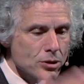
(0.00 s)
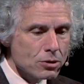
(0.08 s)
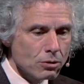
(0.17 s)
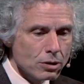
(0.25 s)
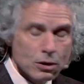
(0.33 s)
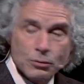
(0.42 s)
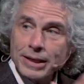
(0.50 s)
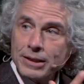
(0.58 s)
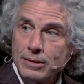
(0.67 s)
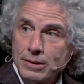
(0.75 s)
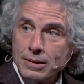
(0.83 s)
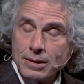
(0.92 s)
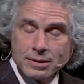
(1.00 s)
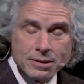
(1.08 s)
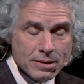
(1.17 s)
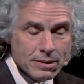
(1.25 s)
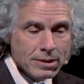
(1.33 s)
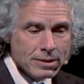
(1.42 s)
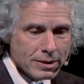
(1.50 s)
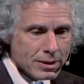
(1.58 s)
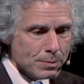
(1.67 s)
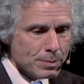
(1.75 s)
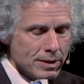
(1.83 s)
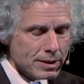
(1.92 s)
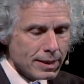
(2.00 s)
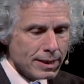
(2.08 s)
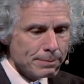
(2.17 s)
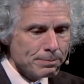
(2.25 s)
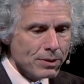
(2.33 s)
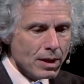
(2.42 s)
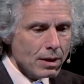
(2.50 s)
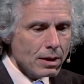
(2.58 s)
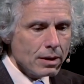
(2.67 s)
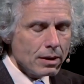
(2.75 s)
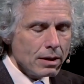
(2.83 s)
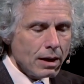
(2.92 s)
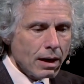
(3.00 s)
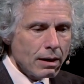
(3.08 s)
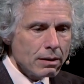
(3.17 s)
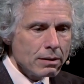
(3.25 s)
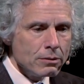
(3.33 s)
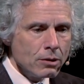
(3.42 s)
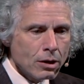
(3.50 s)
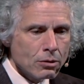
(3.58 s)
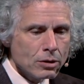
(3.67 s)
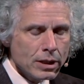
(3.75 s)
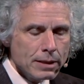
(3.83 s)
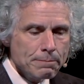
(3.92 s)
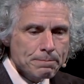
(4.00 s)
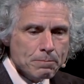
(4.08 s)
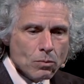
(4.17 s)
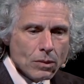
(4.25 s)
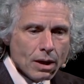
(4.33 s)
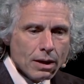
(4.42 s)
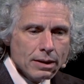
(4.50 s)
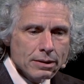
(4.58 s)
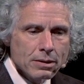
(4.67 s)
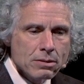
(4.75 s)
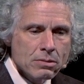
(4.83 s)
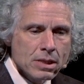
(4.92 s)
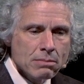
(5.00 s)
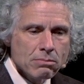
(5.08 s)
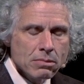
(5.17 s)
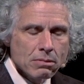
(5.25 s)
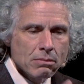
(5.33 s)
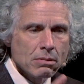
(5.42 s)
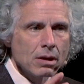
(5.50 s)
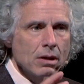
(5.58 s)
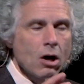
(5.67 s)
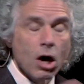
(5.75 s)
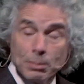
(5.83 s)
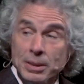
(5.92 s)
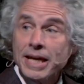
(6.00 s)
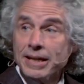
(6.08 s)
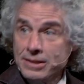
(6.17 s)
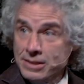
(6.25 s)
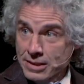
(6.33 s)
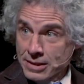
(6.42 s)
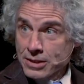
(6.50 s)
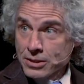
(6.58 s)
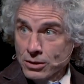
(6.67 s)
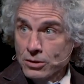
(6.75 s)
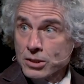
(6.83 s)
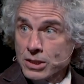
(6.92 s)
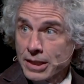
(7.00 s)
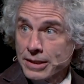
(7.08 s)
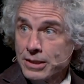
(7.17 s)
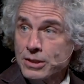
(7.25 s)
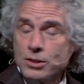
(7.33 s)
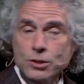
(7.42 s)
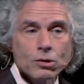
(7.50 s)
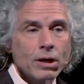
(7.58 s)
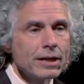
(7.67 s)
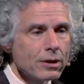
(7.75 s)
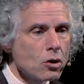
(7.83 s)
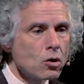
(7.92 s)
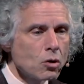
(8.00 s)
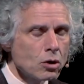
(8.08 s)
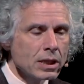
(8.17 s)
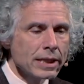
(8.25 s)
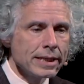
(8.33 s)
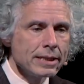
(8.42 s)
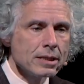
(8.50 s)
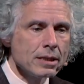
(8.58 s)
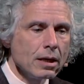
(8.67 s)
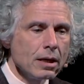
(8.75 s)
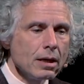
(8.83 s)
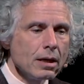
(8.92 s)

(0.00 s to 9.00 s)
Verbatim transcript: historical record and the statistics, but not only the complicated statistical studies that try to correlate